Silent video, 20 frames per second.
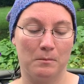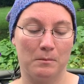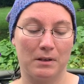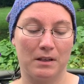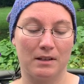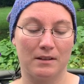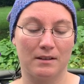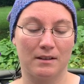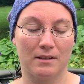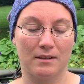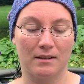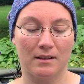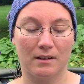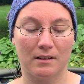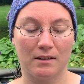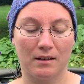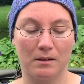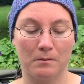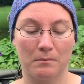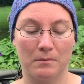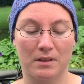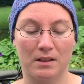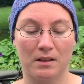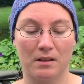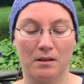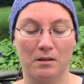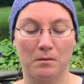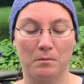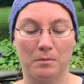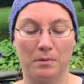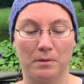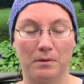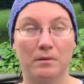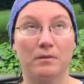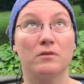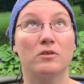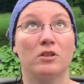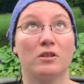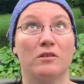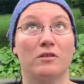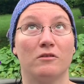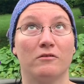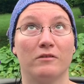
because the sun comes up just